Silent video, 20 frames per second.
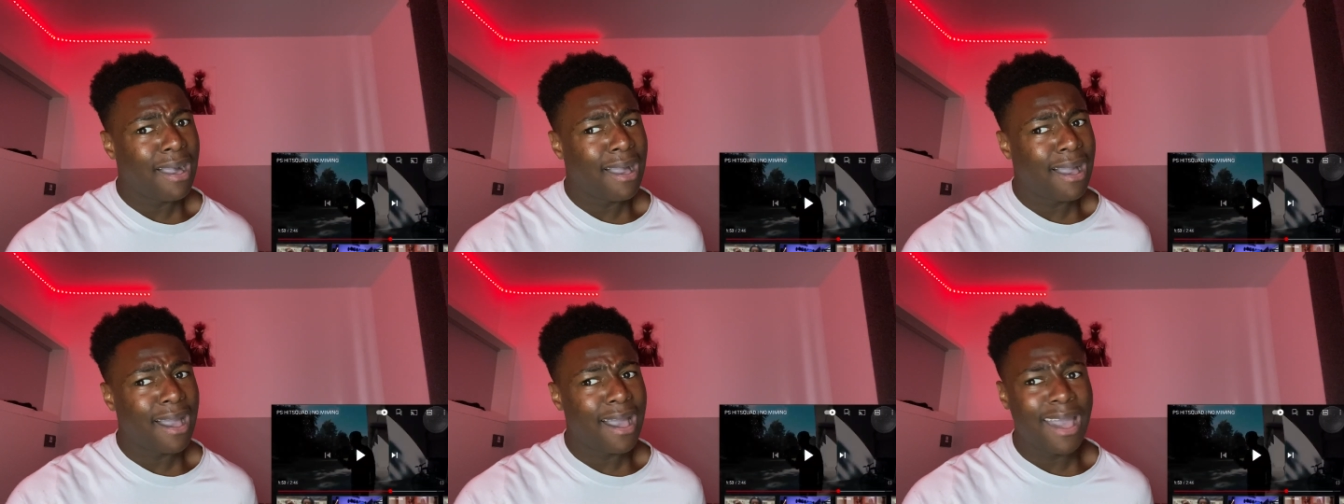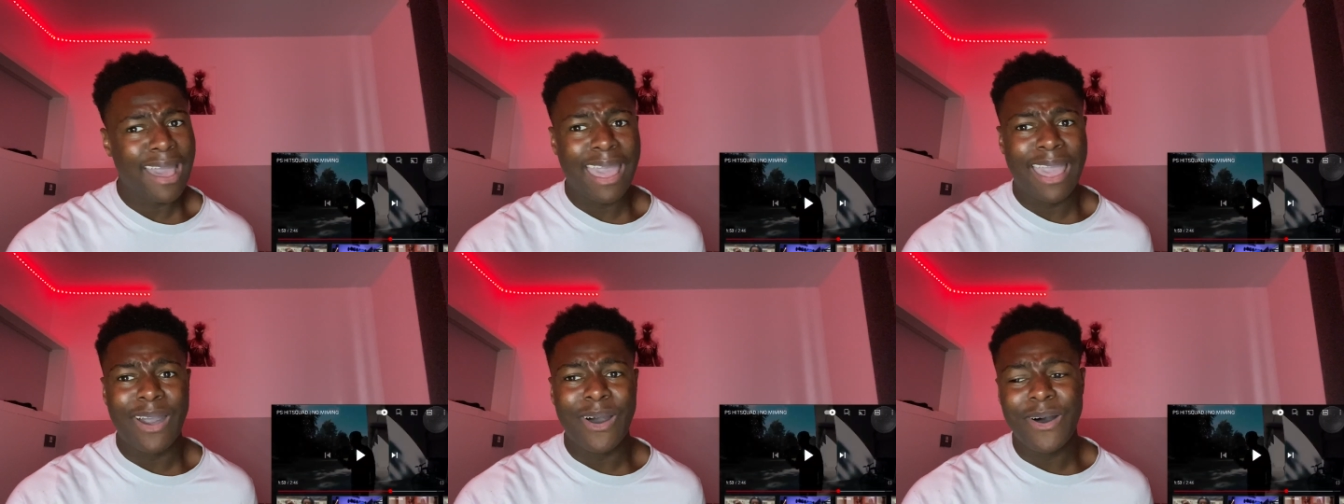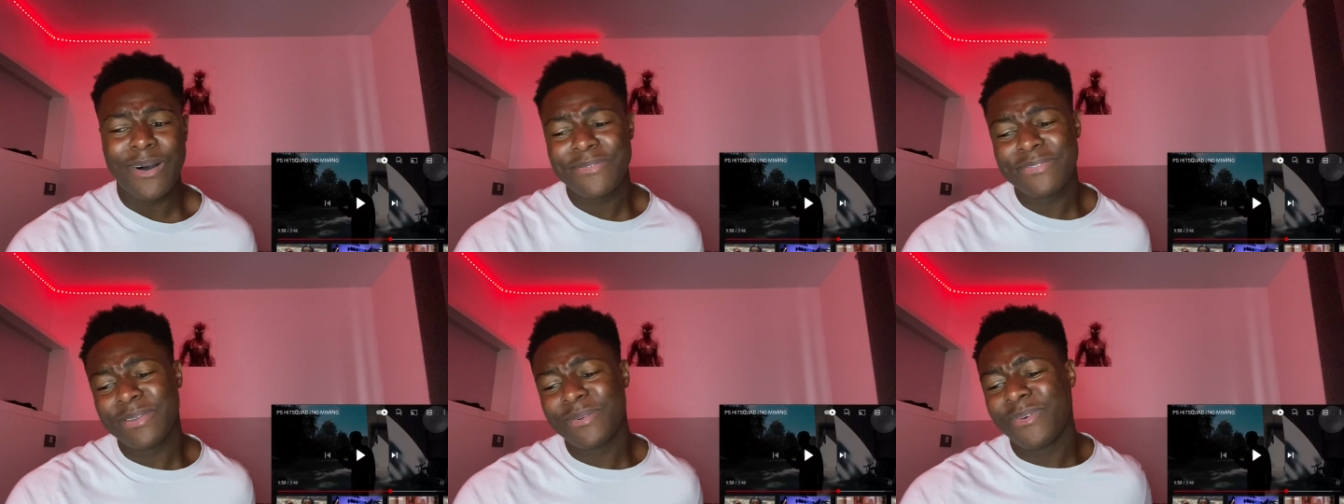Hey,
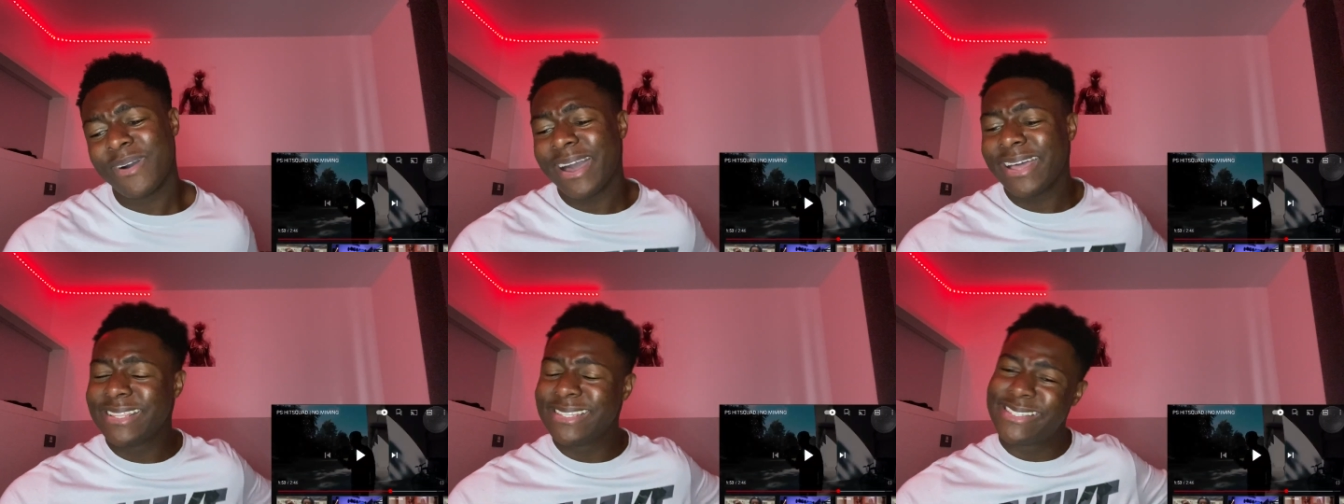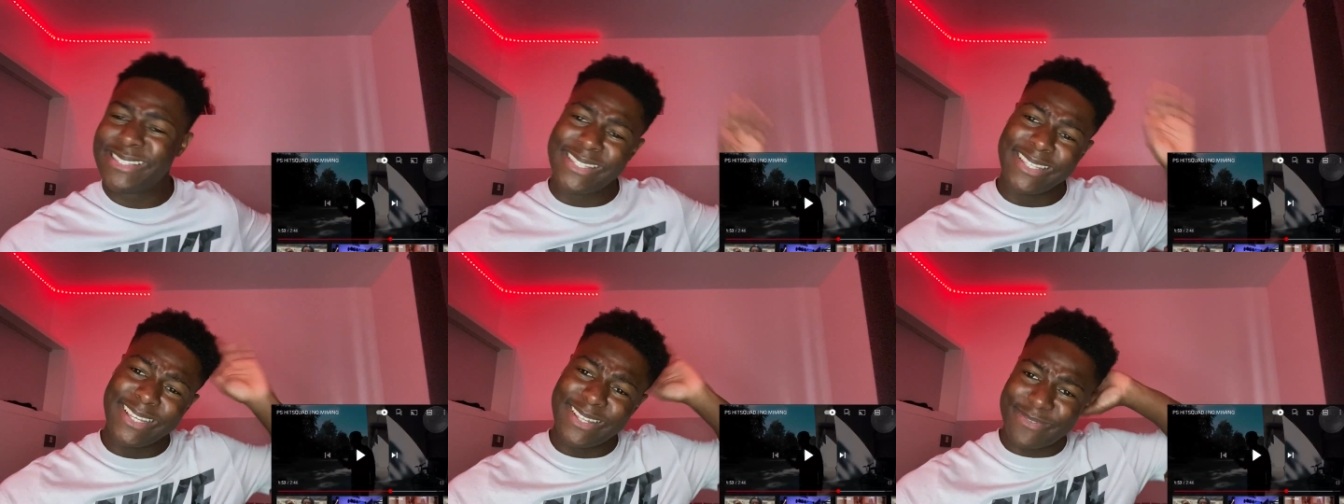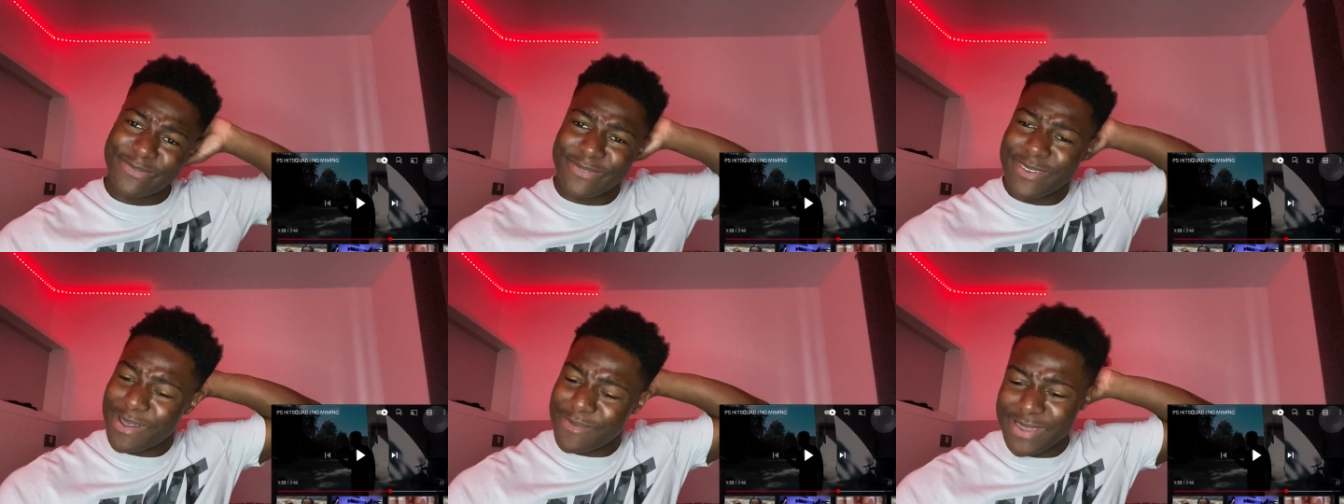Harvey Weinstein,
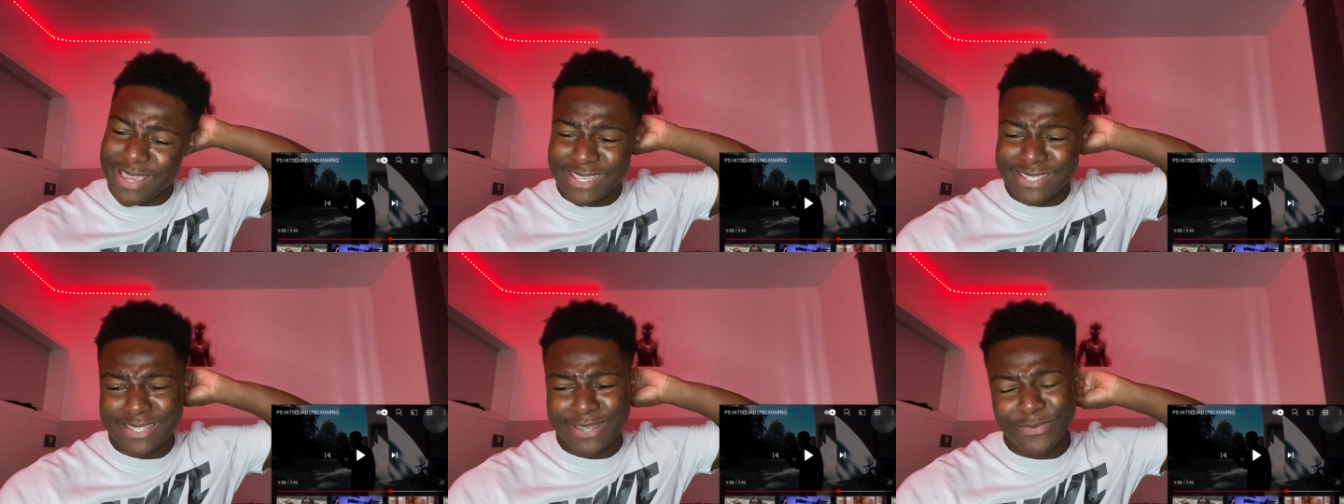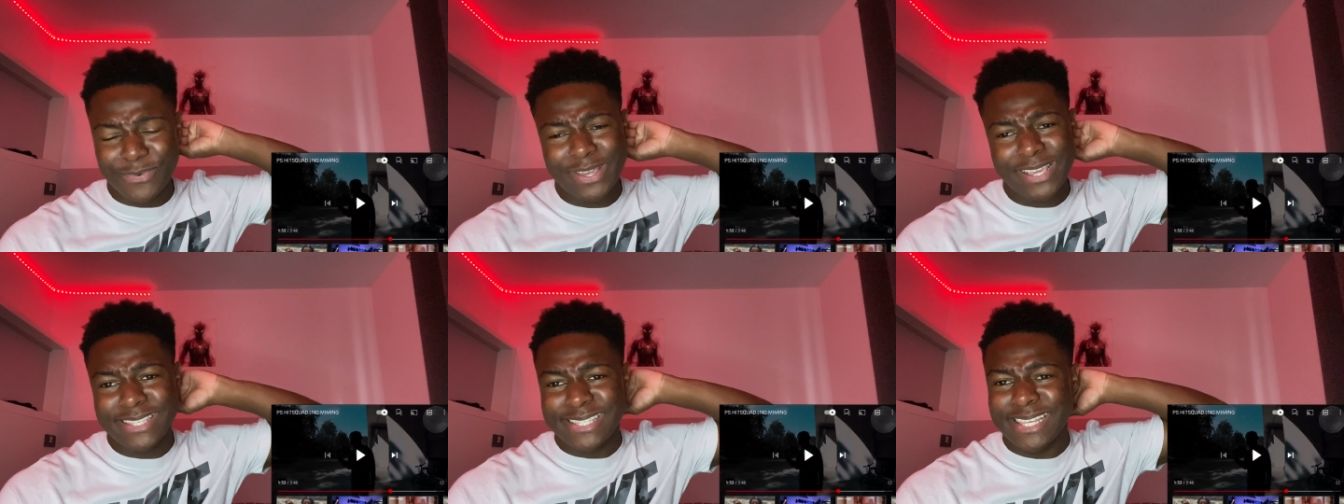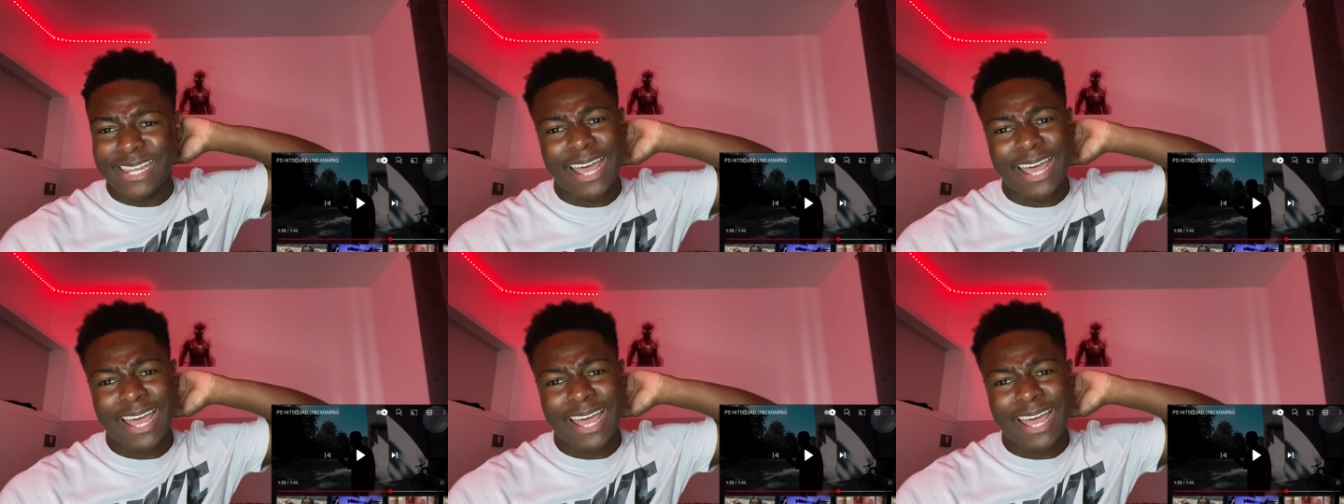fam. He's the reason